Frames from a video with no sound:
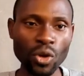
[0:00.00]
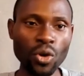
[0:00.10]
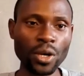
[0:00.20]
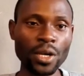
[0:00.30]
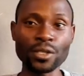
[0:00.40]

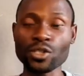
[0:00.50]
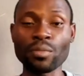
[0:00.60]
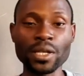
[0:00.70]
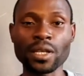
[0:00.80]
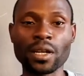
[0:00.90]
Okay, so
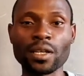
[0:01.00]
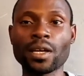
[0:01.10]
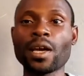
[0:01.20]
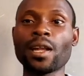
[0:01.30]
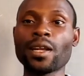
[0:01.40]
basically,
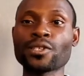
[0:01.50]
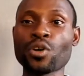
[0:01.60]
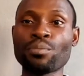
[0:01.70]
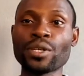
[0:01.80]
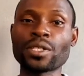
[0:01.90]
let's
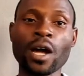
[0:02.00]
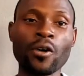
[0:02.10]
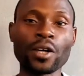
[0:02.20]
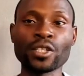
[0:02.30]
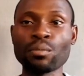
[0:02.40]
not beat
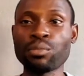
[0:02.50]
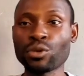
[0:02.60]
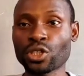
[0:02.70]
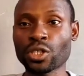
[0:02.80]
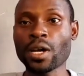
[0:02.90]
around the
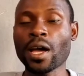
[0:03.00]
bush.